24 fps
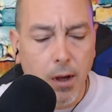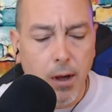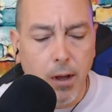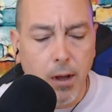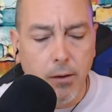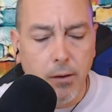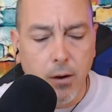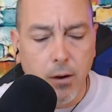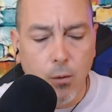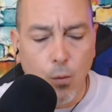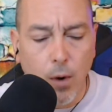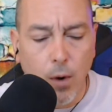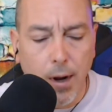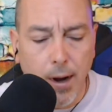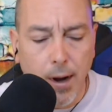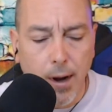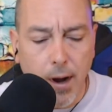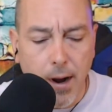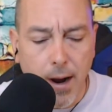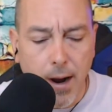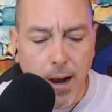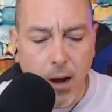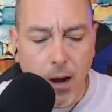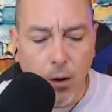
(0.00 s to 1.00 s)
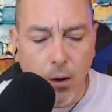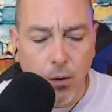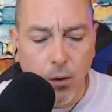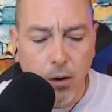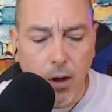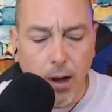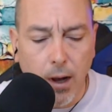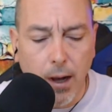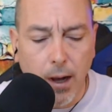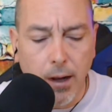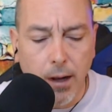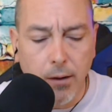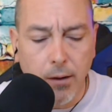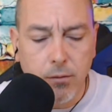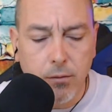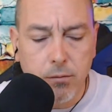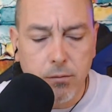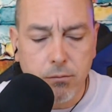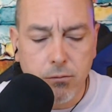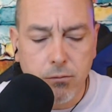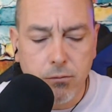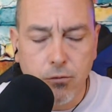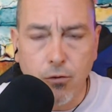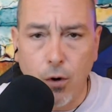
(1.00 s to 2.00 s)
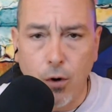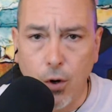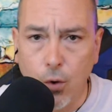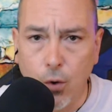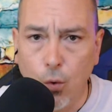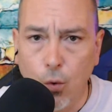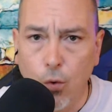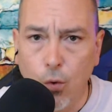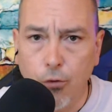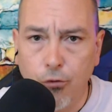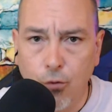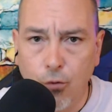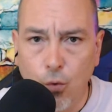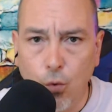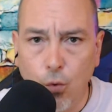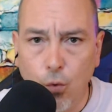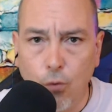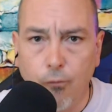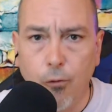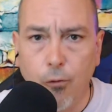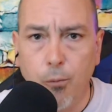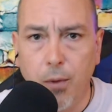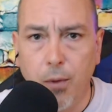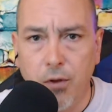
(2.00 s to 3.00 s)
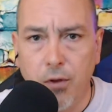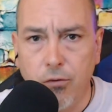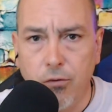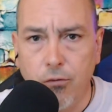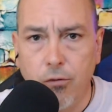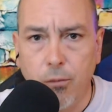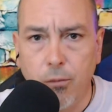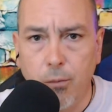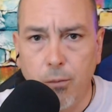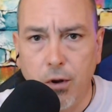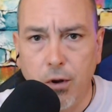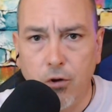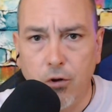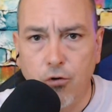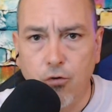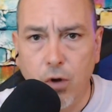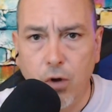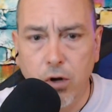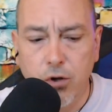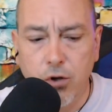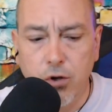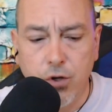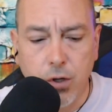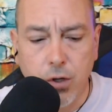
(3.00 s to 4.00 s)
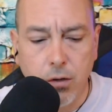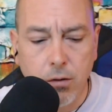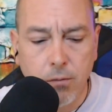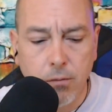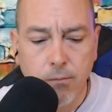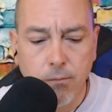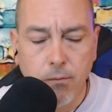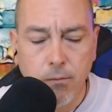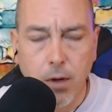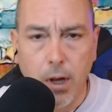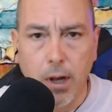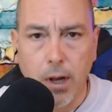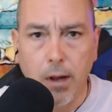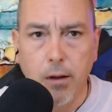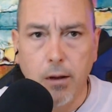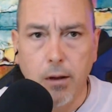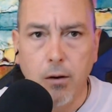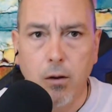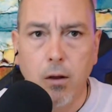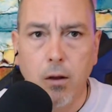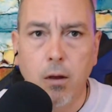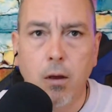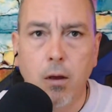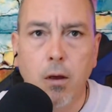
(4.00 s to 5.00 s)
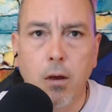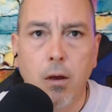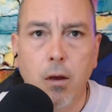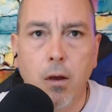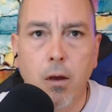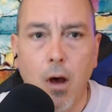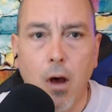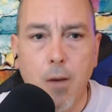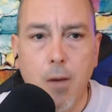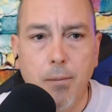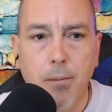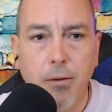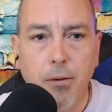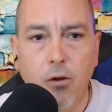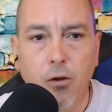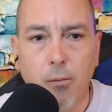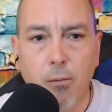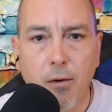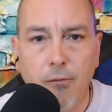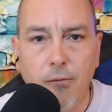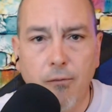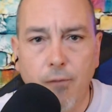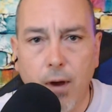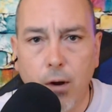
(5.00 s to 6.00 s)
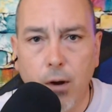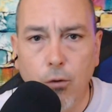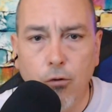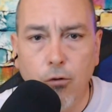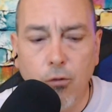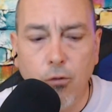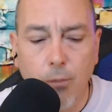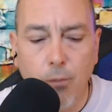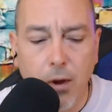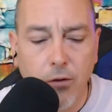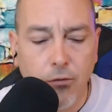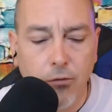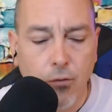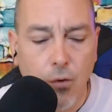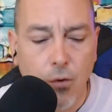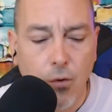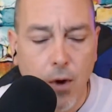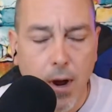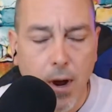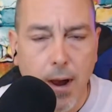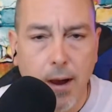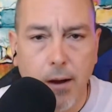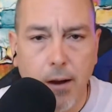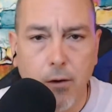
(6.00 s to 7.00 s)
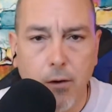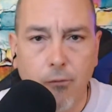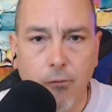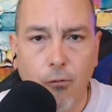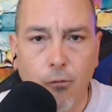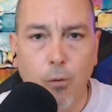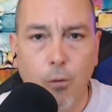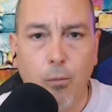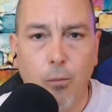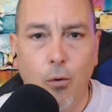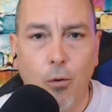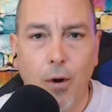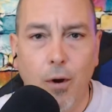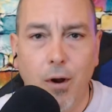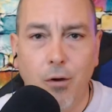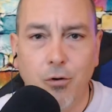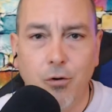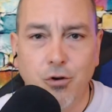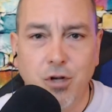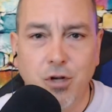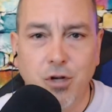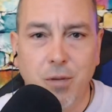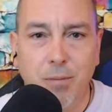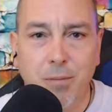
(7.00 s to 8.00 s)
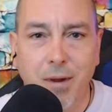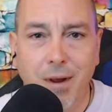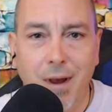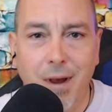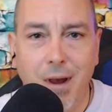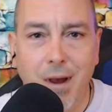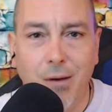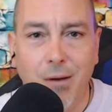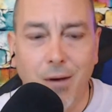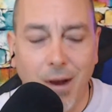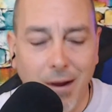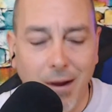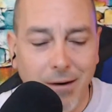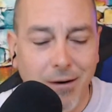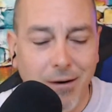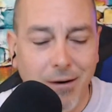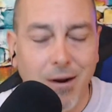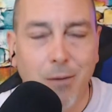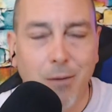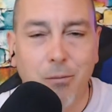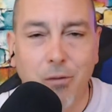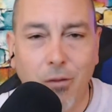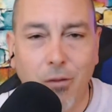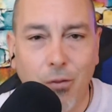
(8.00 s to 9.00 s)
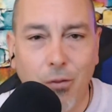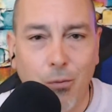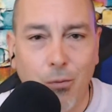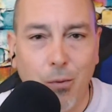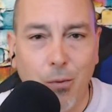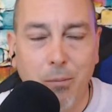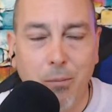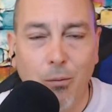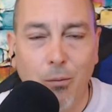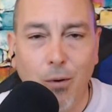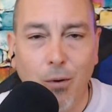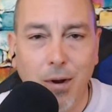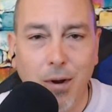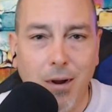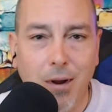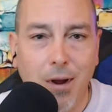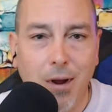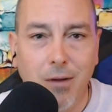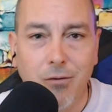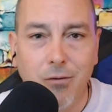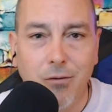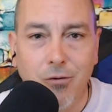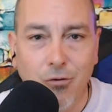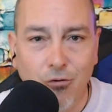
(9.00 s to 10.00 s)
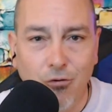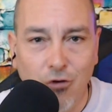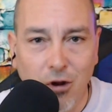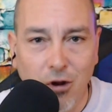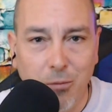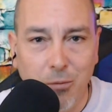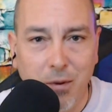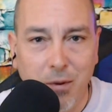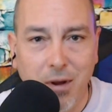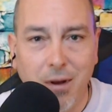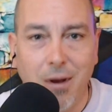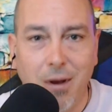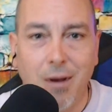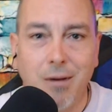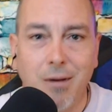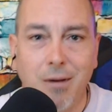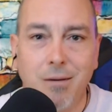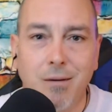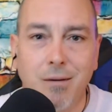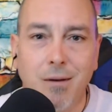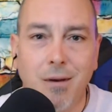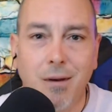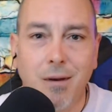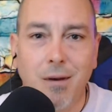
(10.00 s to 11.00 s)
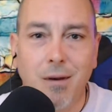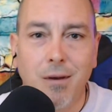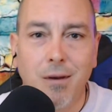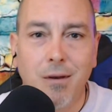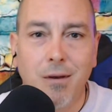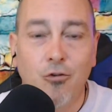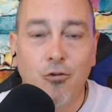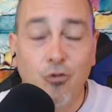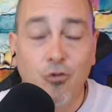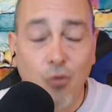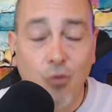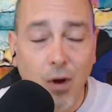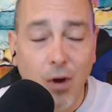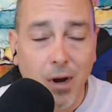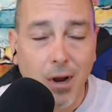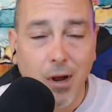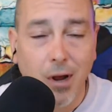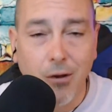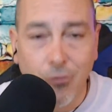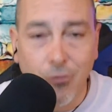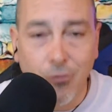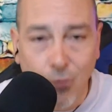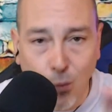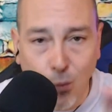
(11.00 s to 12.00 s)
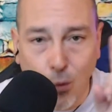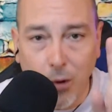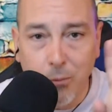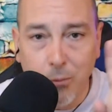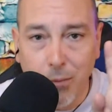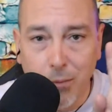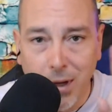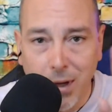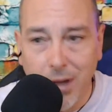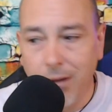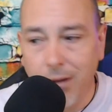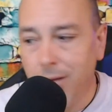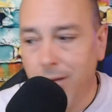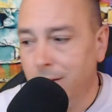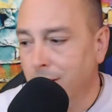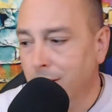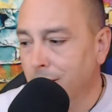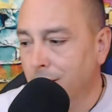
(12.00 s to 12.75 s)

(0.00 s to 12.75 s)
And then when I got out, I started going to school for business administration. And up until my final semester, I had a 4.0 GPA. I ended up with a 3.92 GPA. Straight A's, 1B.